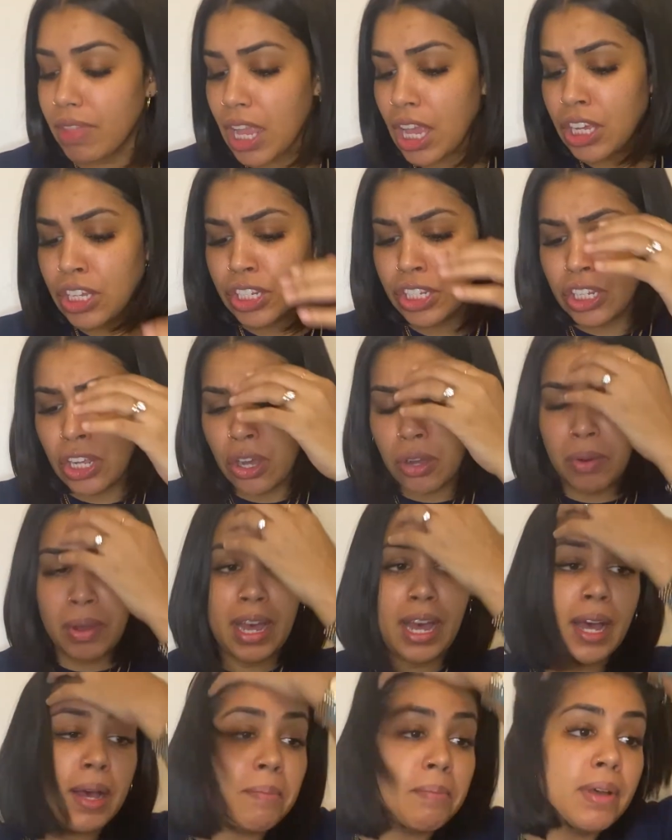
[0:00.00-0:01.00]
So
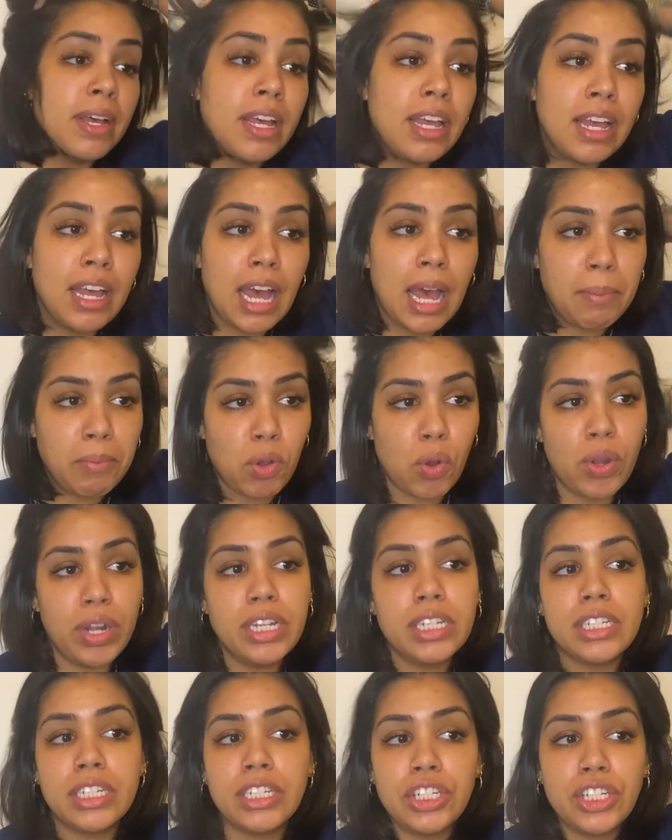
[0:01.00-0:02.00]
I'm
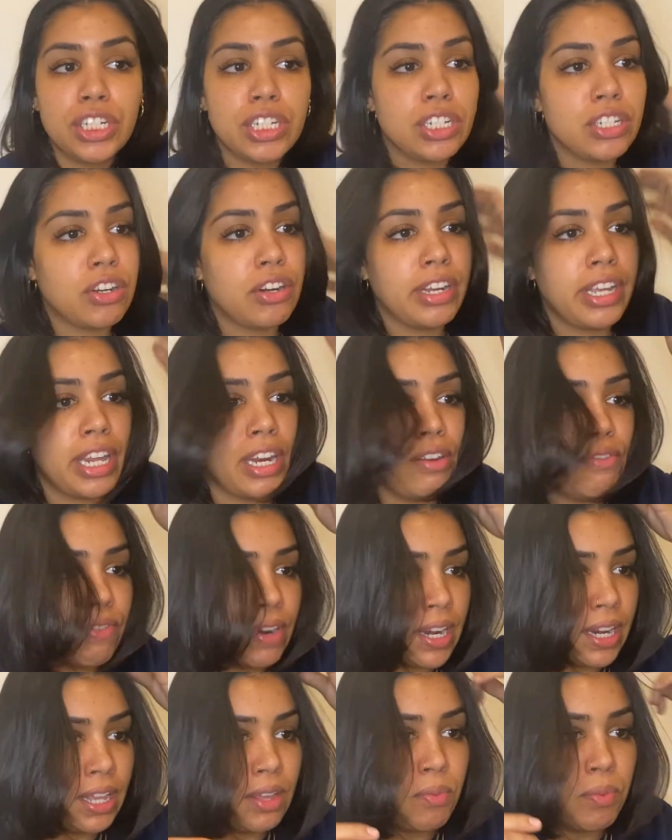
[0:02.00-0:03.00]
going to just start getting
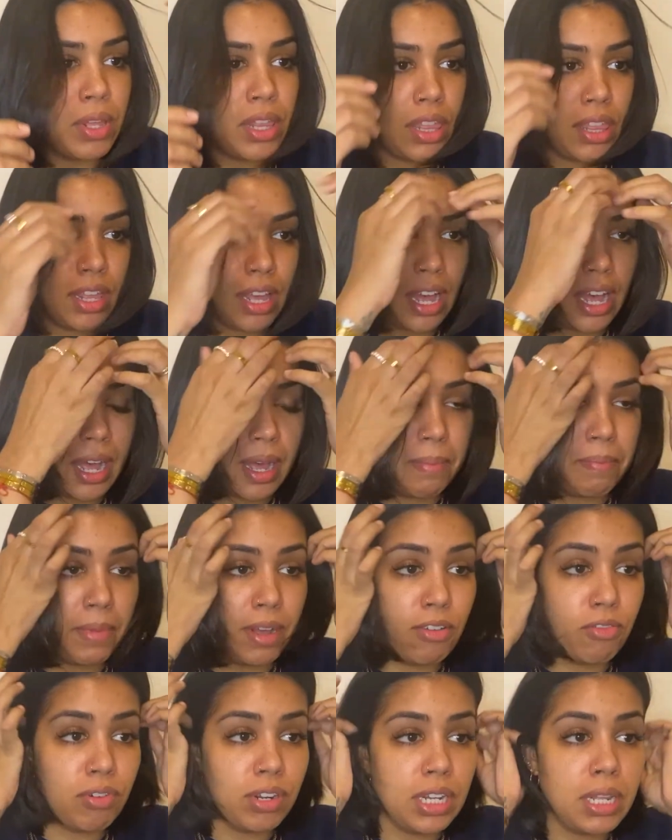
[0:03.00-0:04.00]
ready with
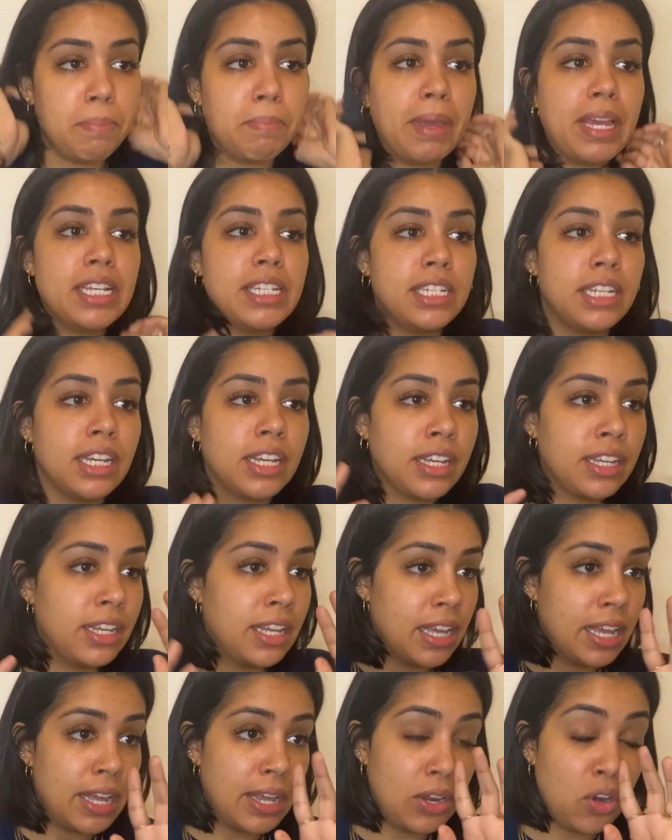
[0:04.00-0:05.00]
a really basic
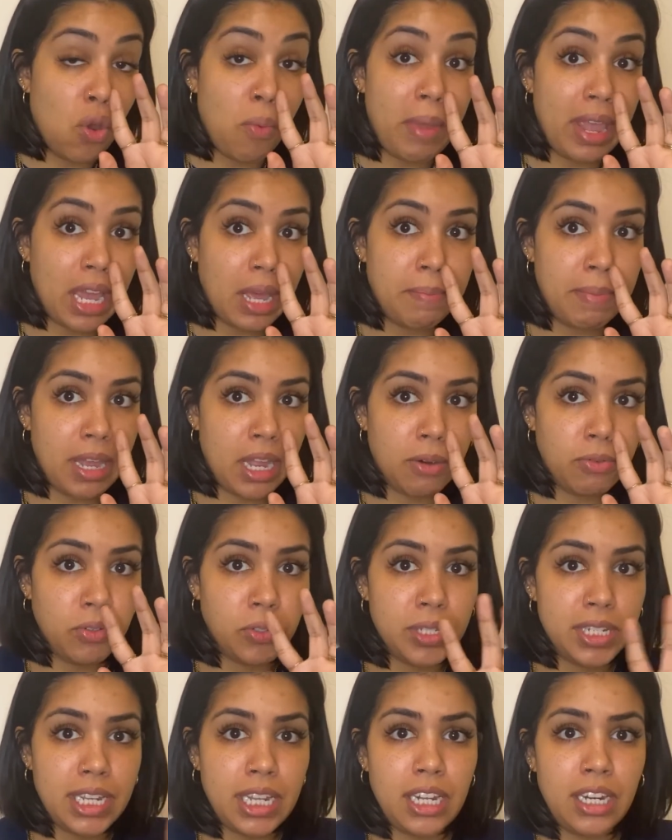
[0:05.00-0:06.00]
no makeup
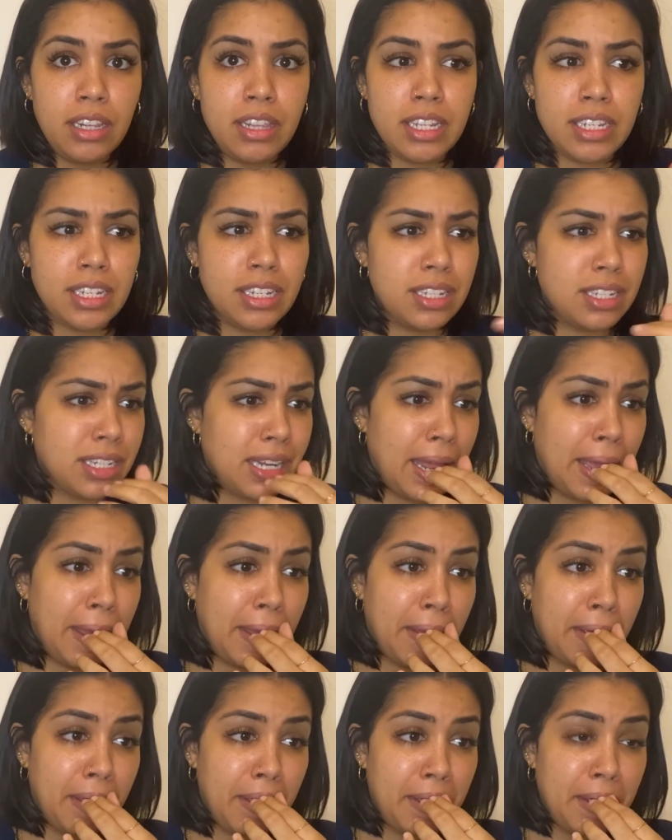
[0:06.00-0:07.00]
routine. This is
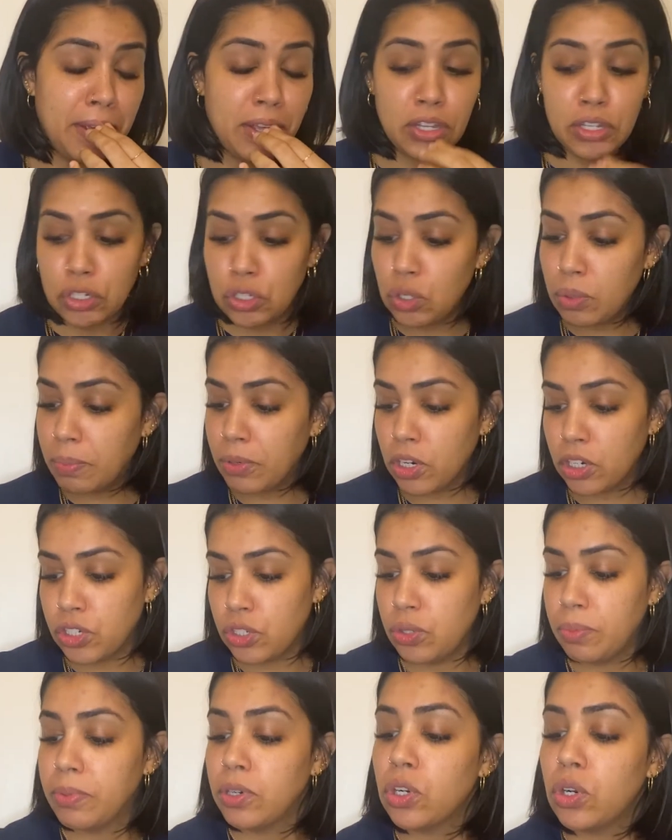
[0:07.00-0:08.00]
like super
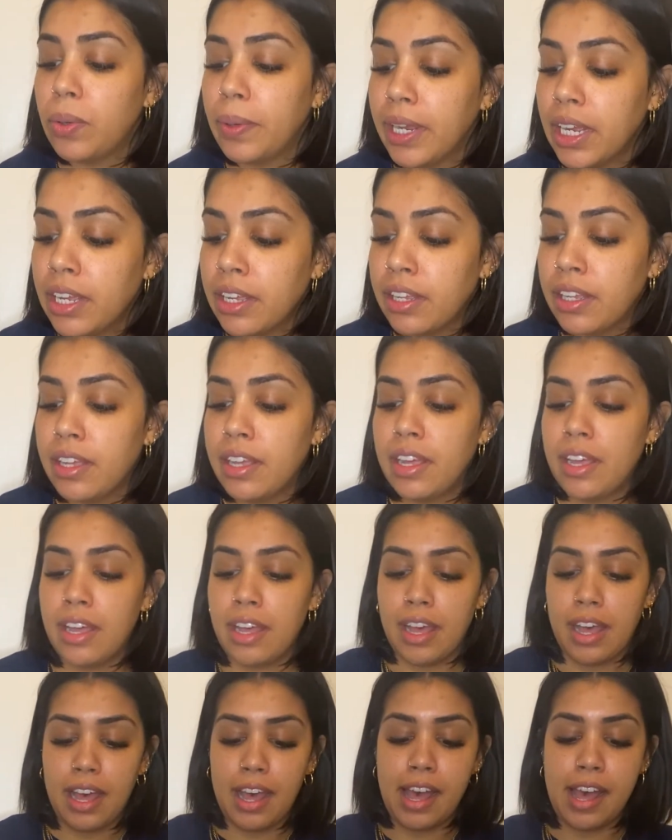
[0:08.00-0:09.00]
quick.
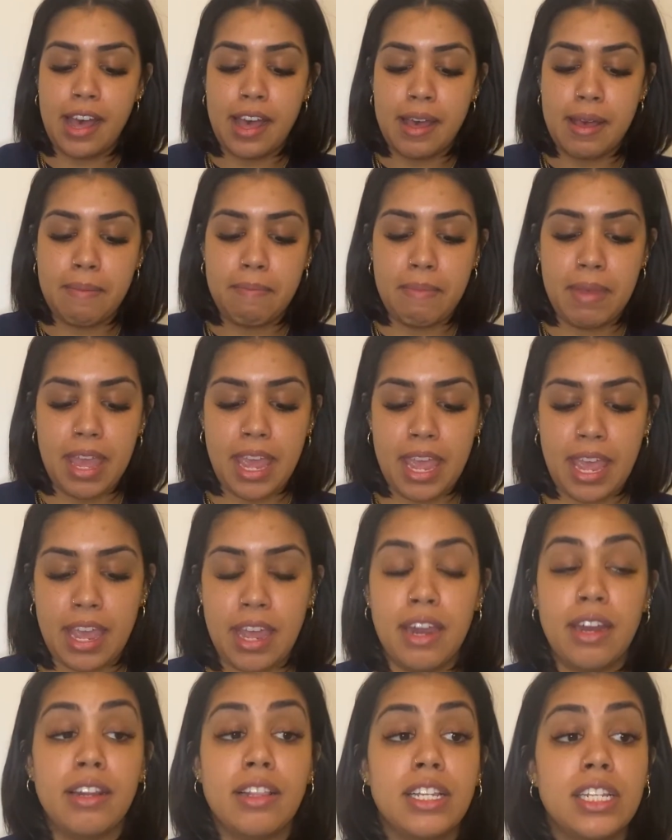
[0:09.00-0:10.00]

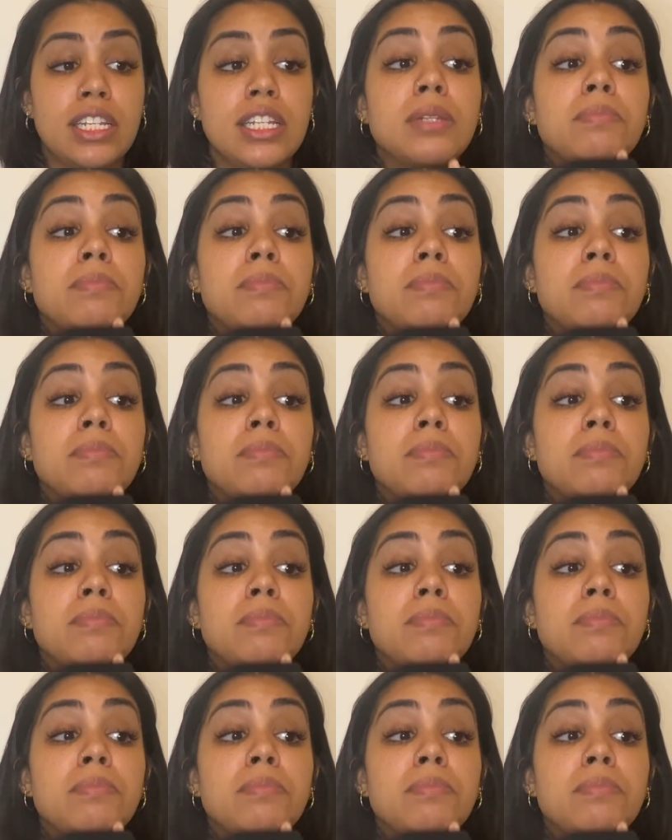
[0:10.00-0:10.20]
And this is